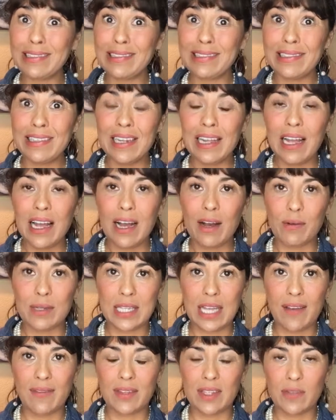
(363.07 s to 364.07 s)
I was
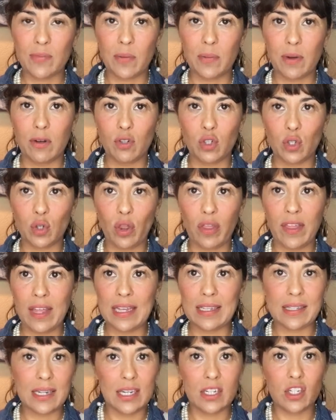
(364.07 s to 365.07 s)
having some emotional
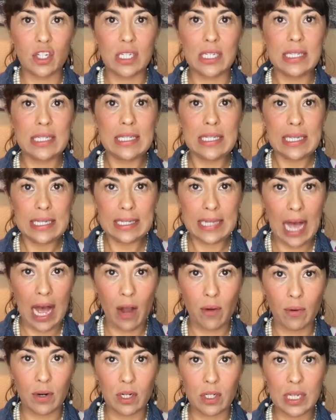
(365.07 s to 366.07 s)
things and I just did 6
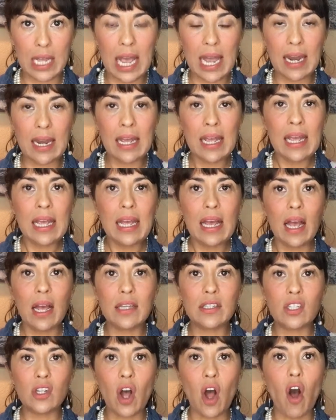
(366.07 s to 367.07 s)
hours. And
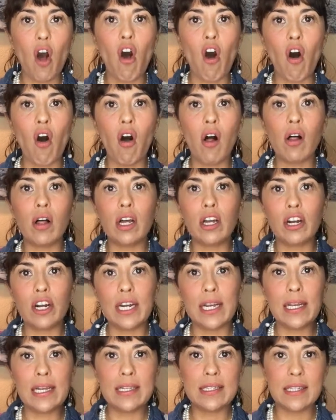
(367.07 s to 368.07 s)
it's not all
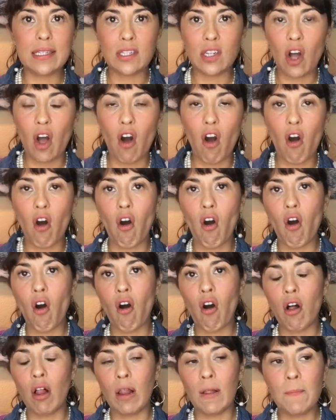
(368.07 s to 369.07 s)
kriyas, it's not
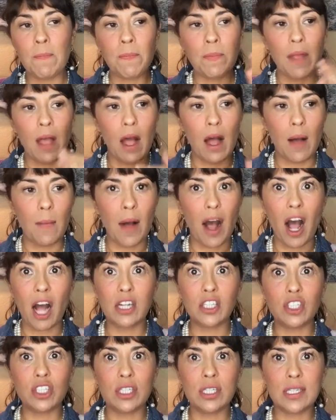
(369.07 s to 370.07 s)
all
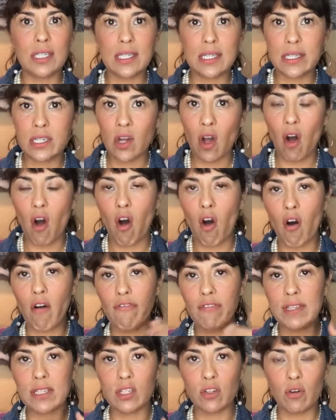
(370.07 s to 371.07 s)
asanas, it's not all
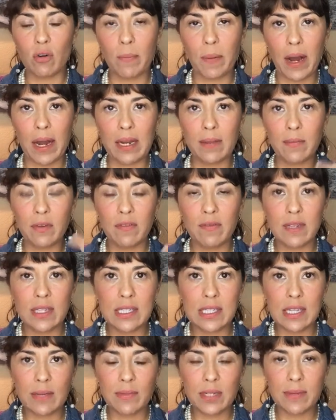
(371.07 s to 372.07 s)
physical body
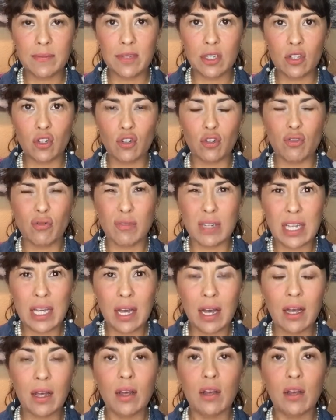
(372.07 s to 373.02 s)
movements. Sometimes it's sunya,